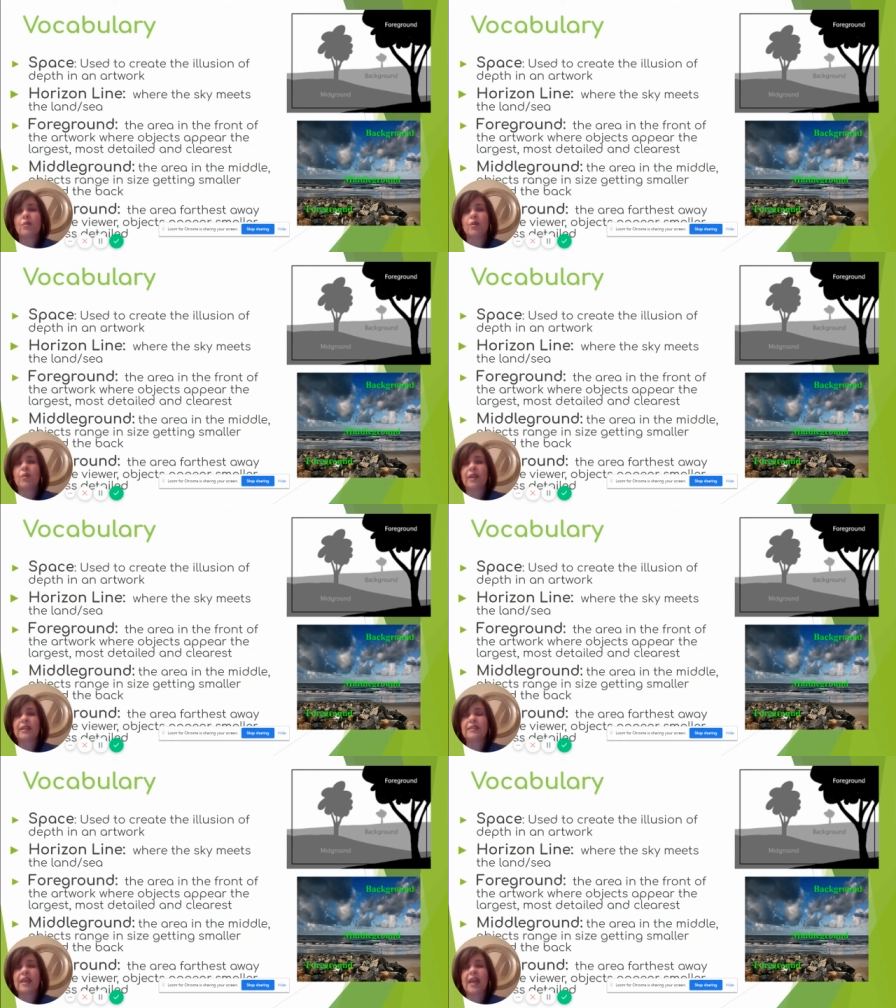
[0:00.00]
We want
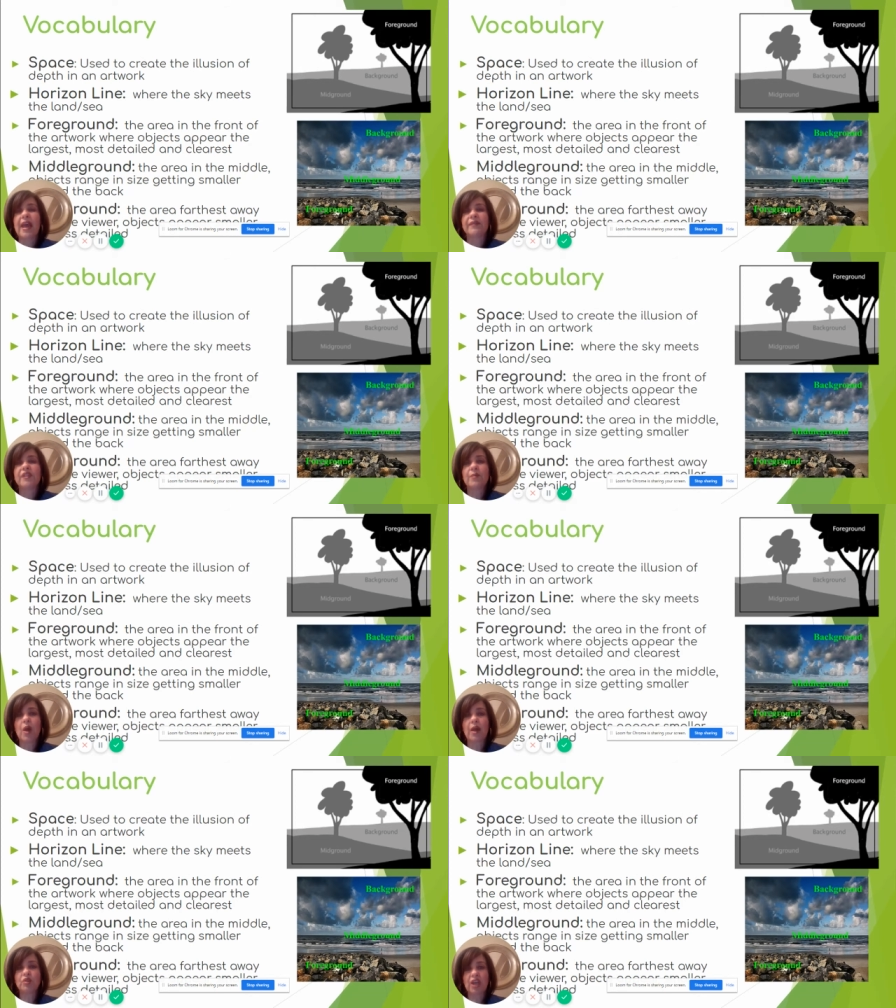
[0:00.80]
it to have some
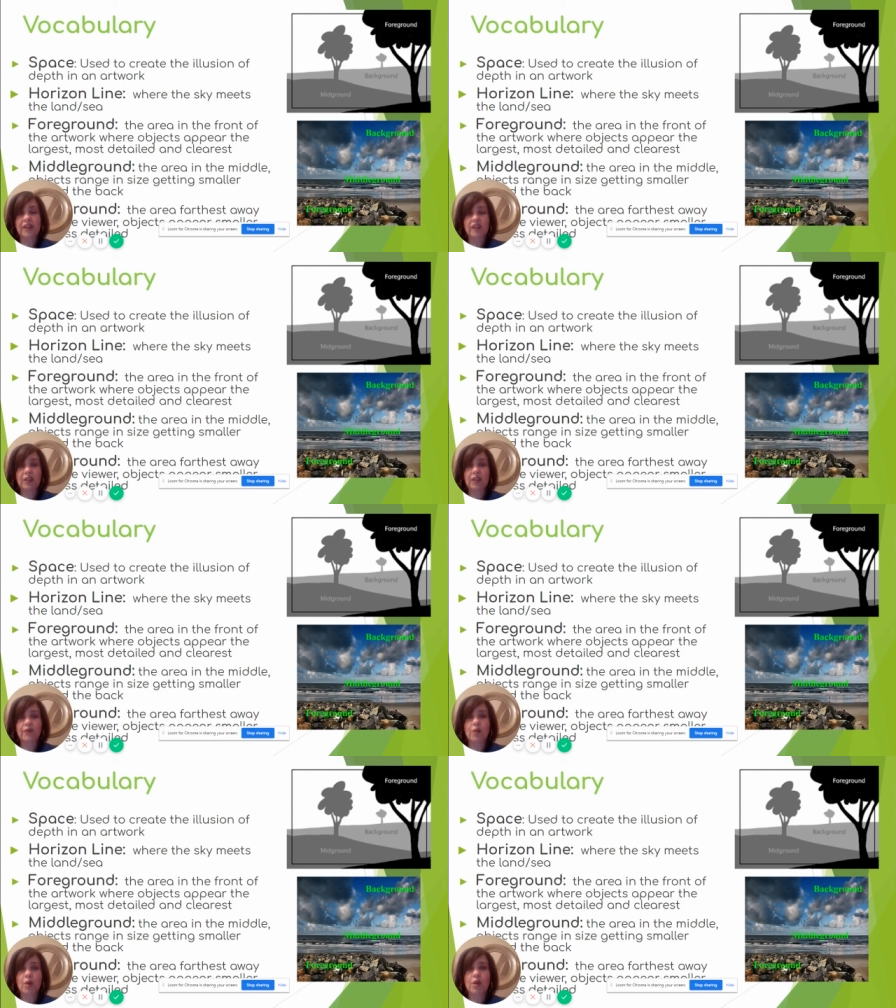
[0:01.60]
objects in the
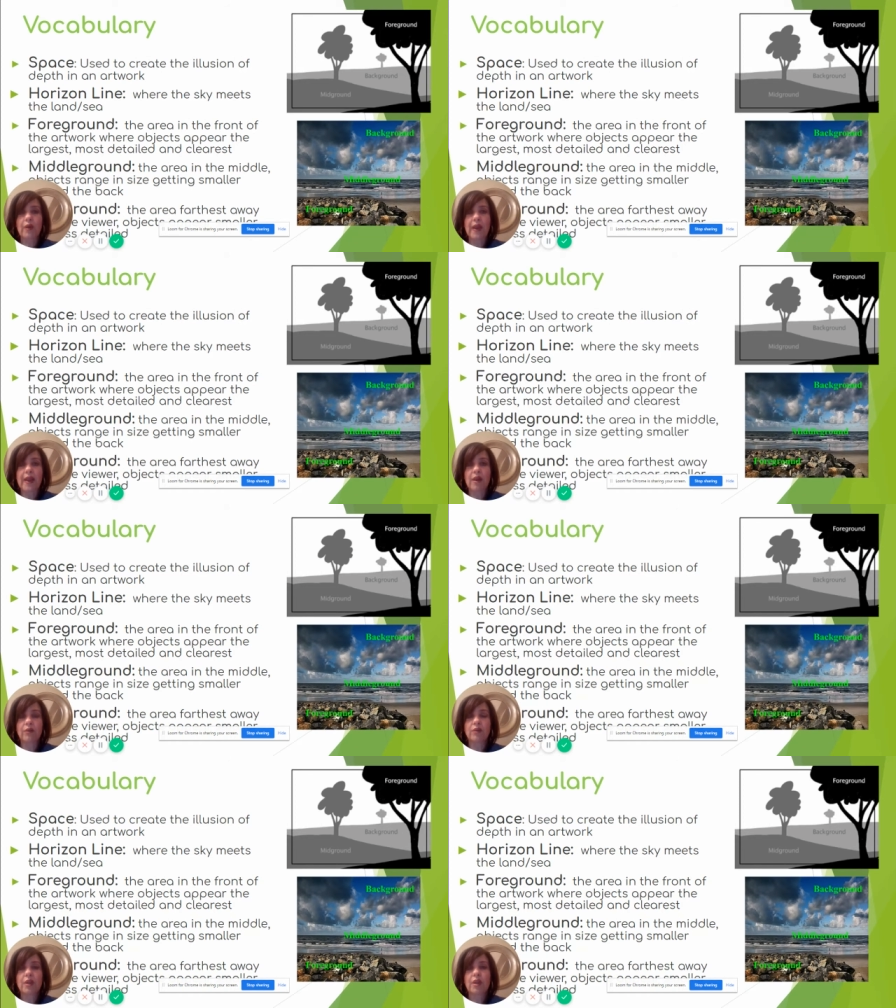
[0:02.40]

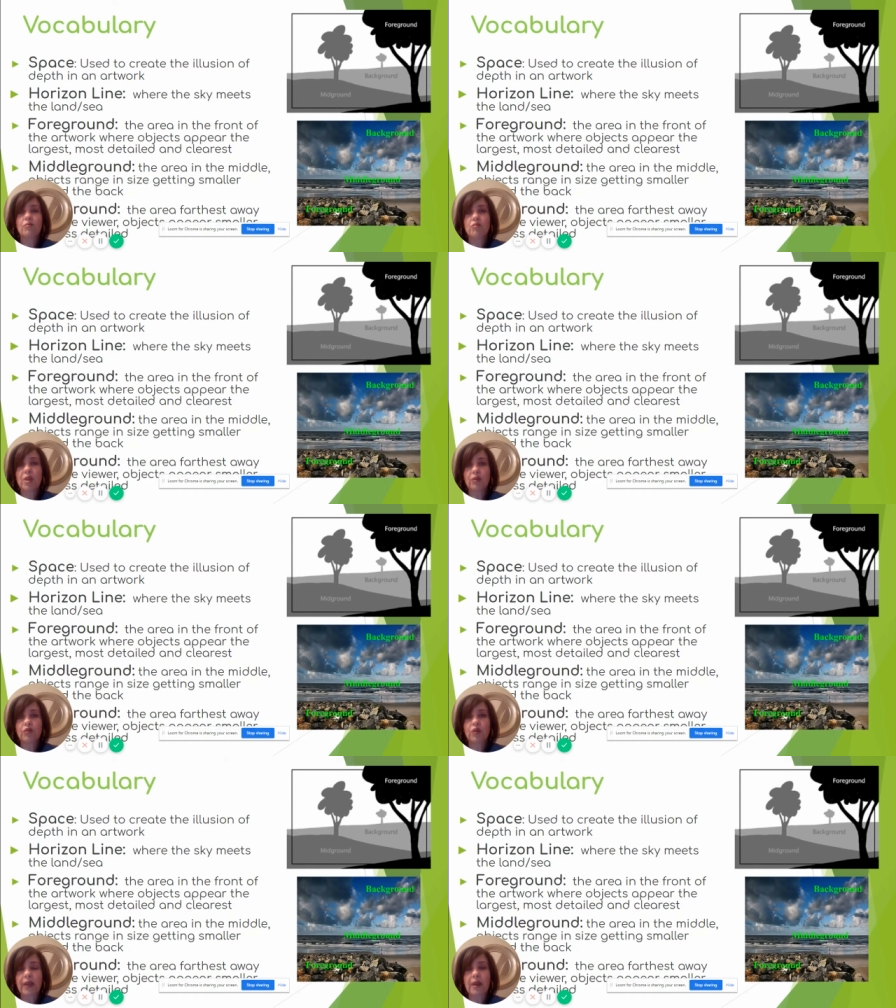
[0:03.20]
foreground,
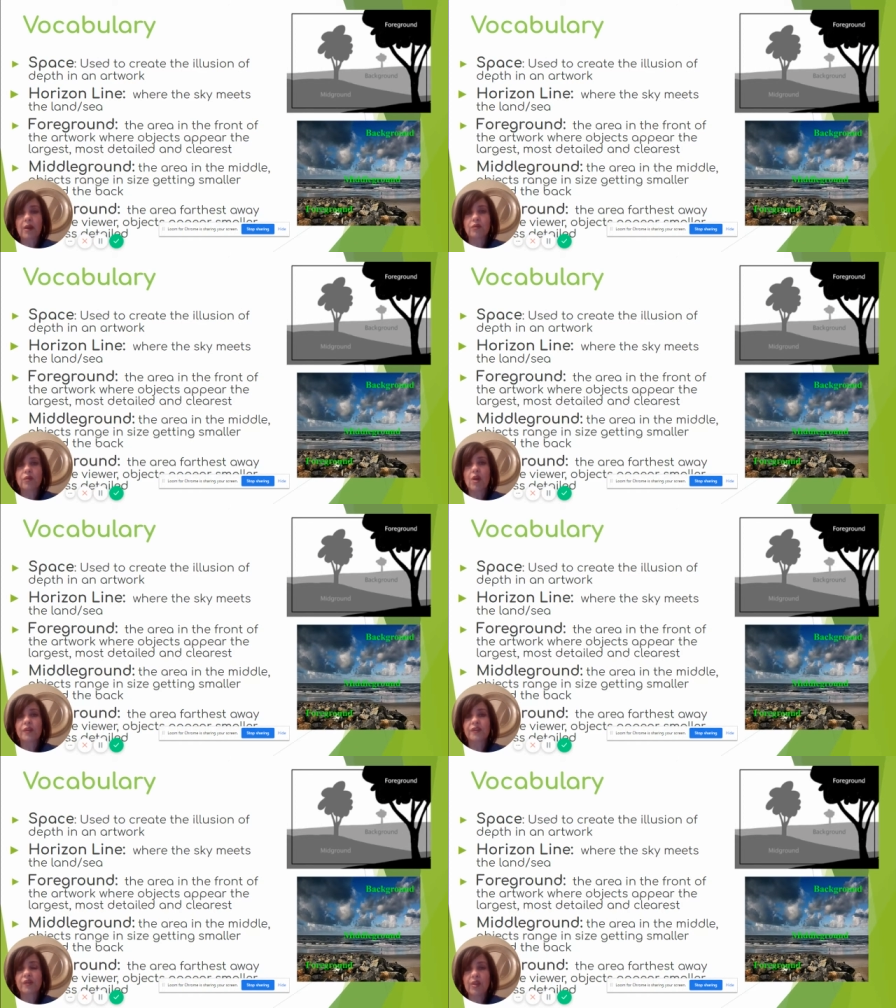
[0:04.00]
middle ground,
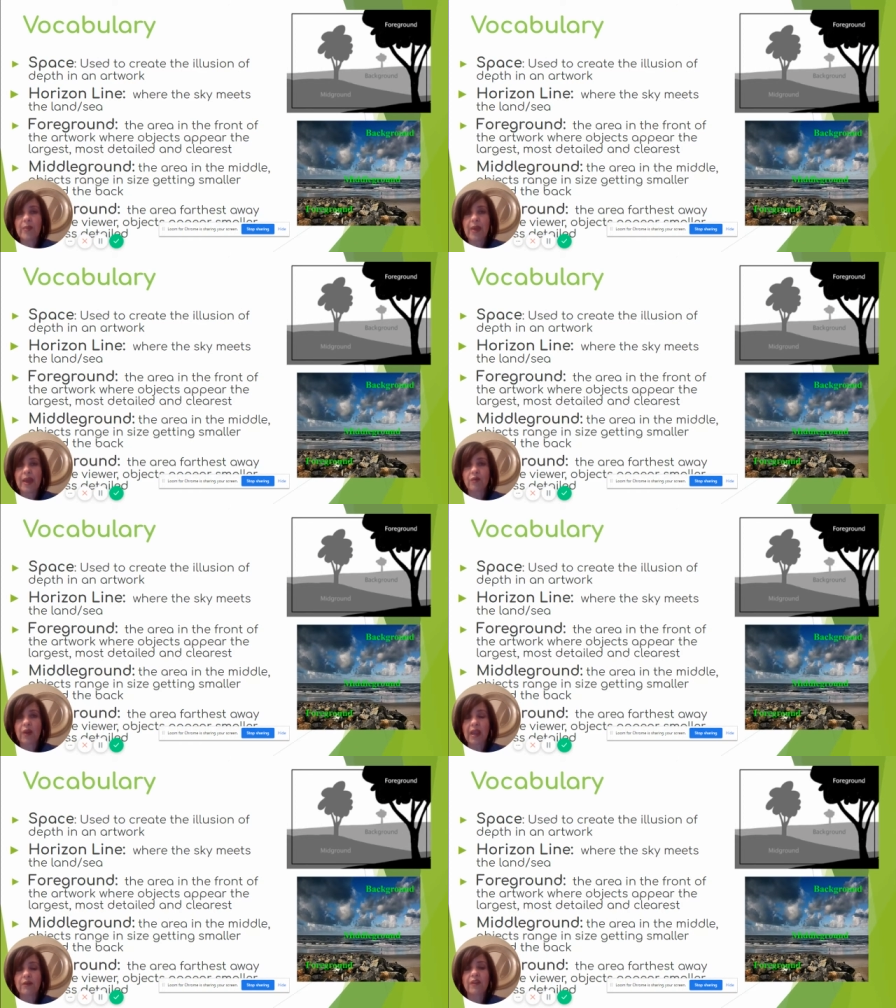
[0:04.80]
also in the background.